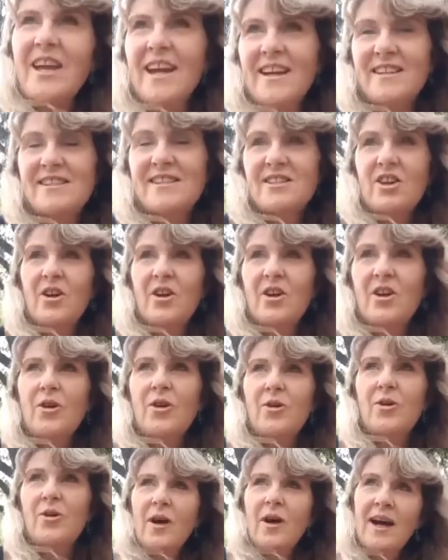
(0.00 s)
so
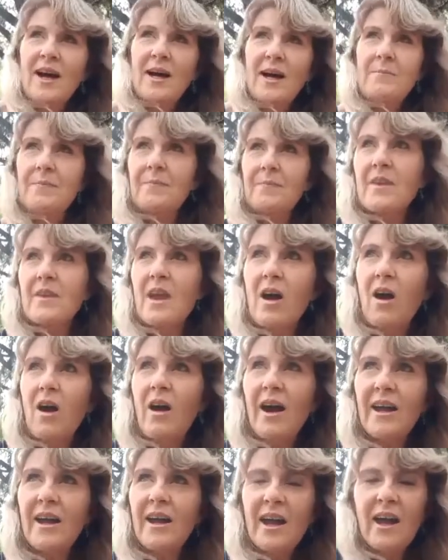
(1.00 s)

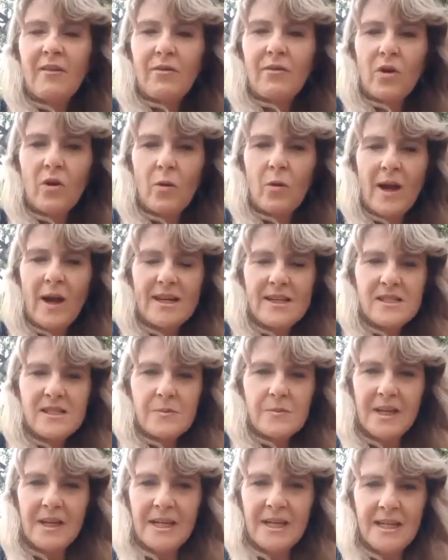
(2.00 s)
I have always
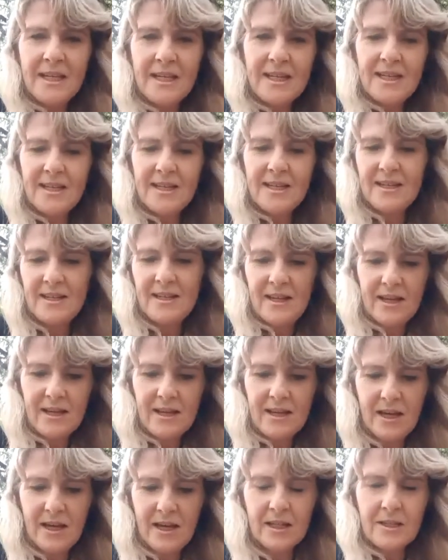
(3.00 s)
been
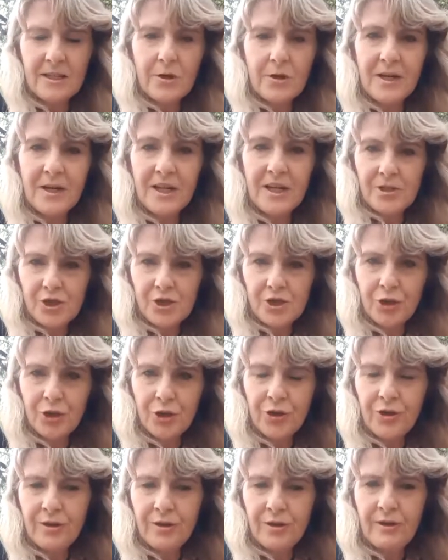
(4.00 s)
a little bit in
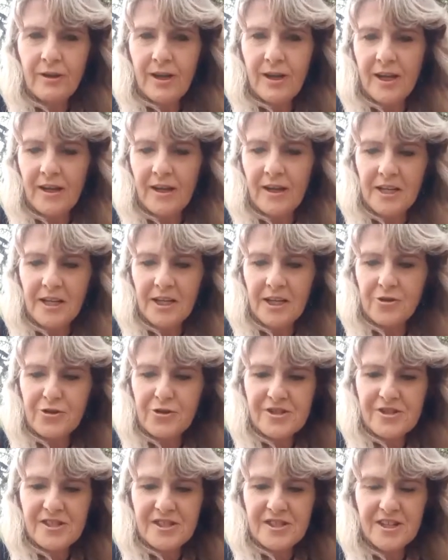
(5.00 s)
tune and
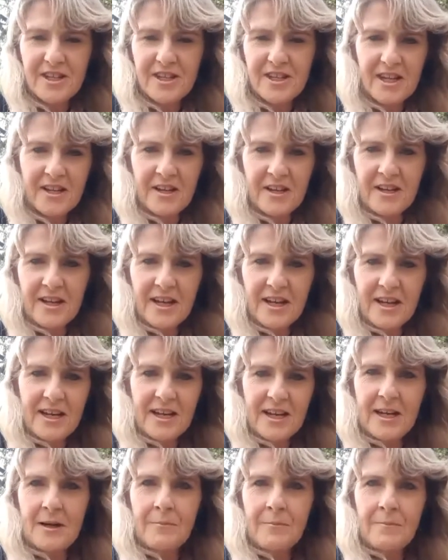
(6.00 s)
interested in
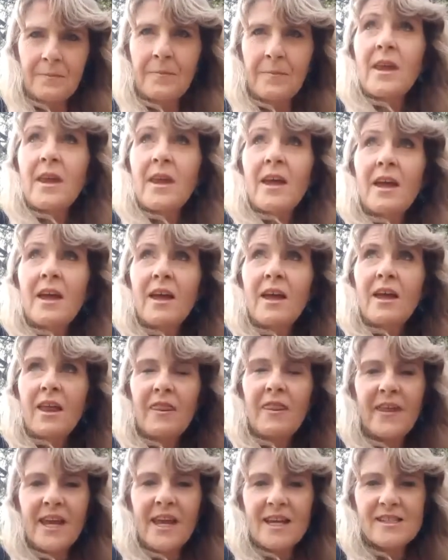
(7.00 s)

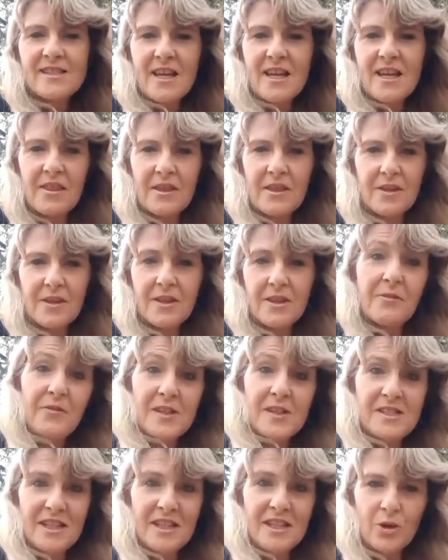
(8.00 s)
things other than the
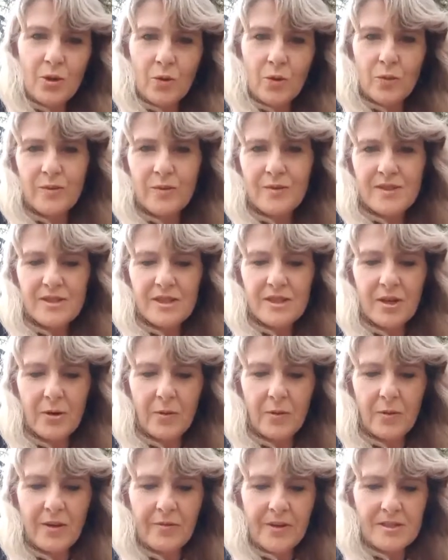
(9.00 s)
physical.
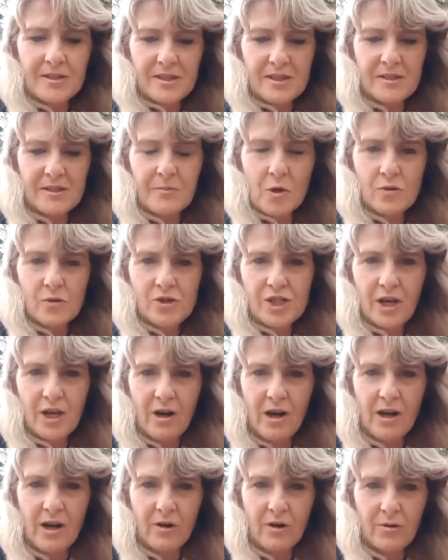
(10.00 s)
So even as a small
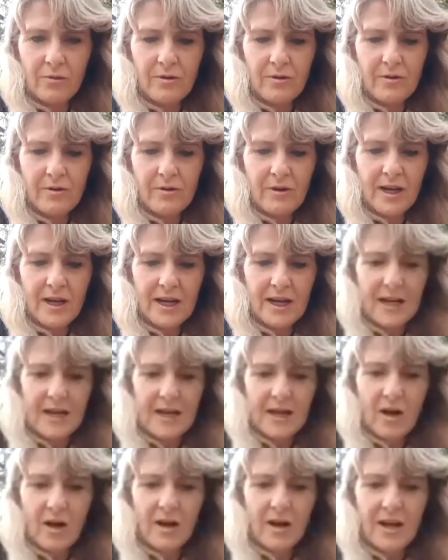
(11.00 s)
child,
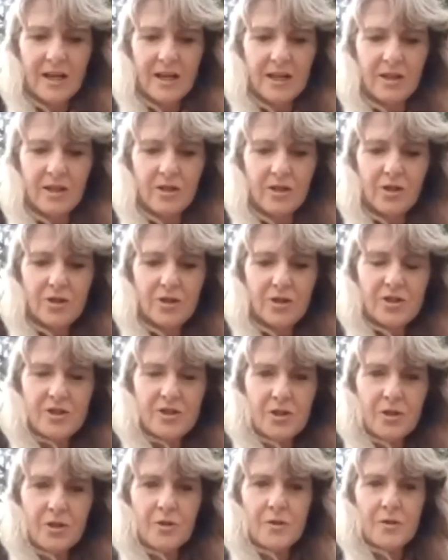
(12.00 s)
I used
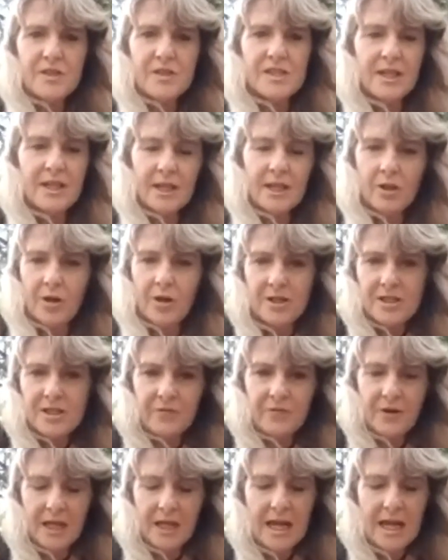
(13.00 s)
to see a lot of
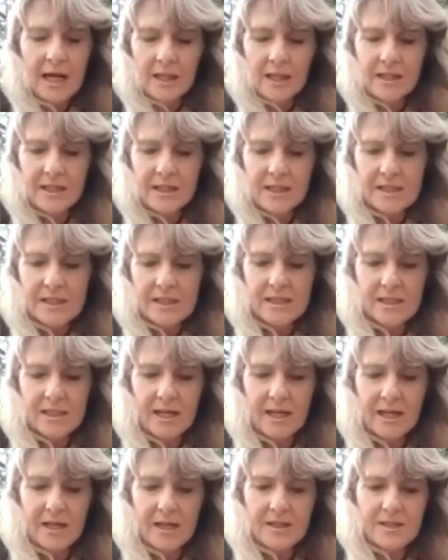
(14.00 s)
different colours
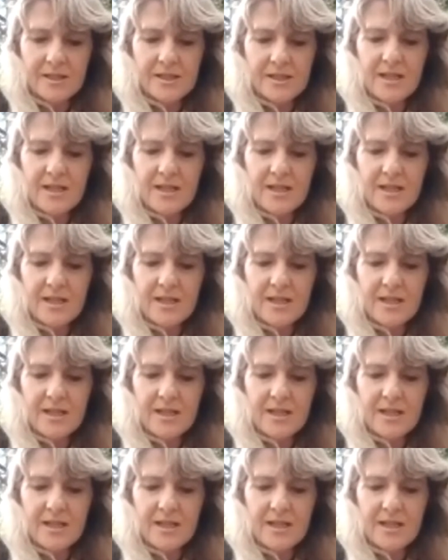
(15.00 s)
and